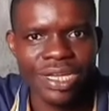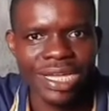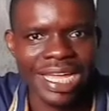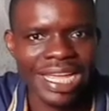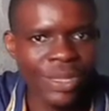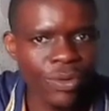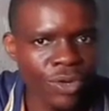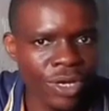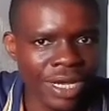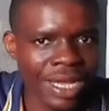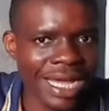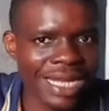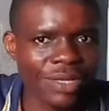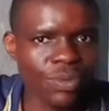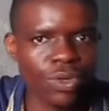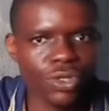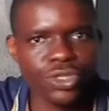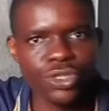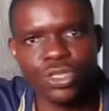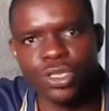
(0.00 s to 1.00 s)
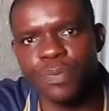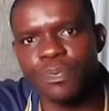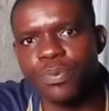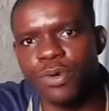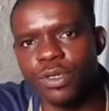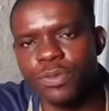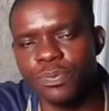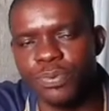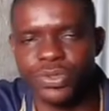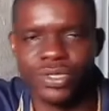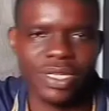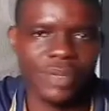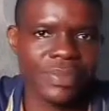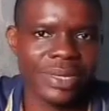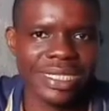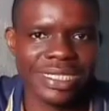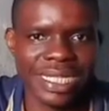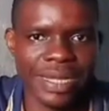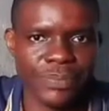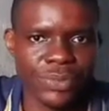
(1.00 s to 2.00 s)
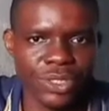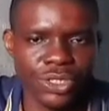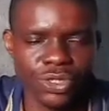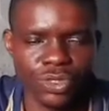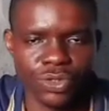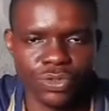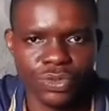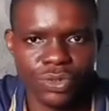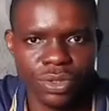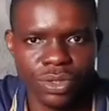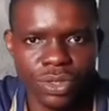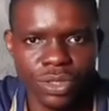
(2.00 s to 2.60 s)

in regarding what UNIPORT Post UTME examination.